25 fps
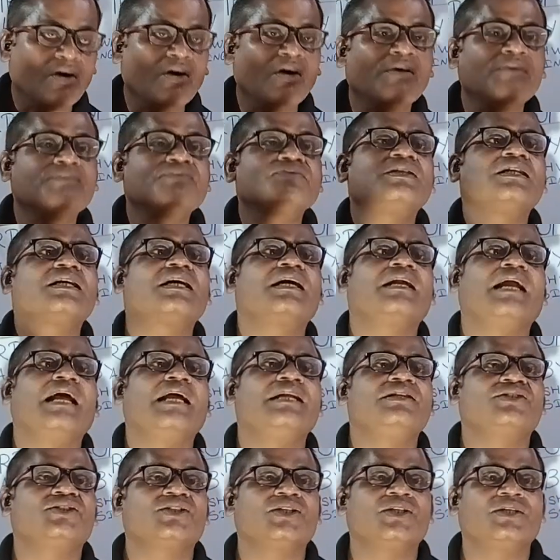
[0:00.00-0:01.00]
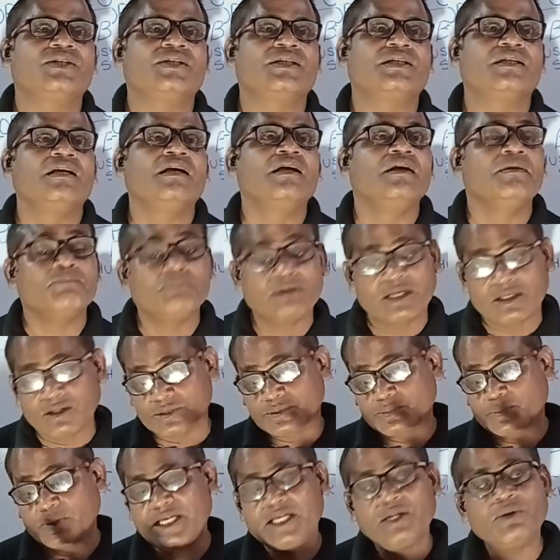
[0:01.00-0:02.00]
of the grandchildren.
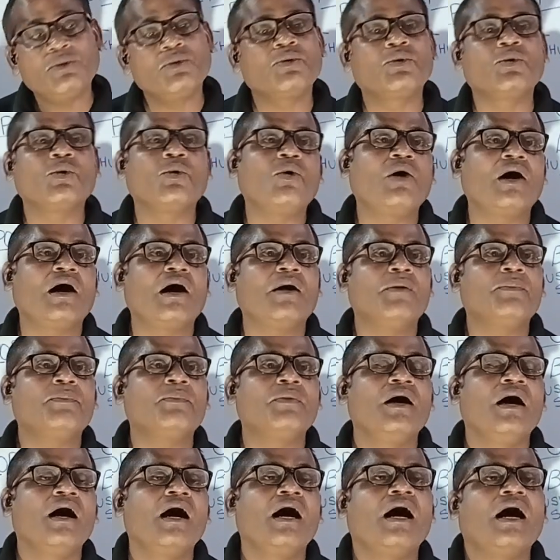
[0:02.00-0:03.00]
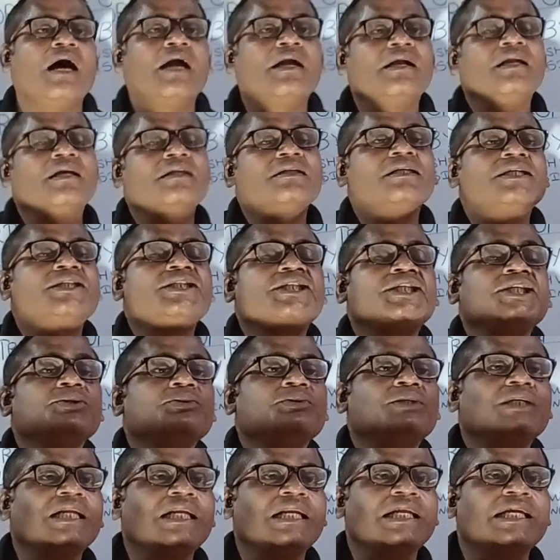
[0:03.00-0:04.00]
Because when you grow up under the
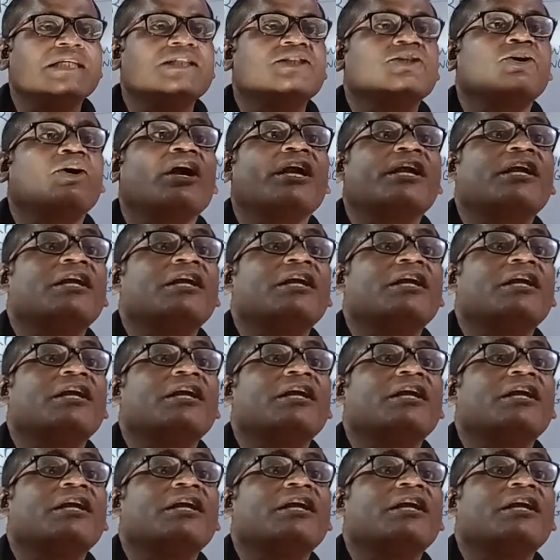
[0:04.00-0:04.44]
tutelage or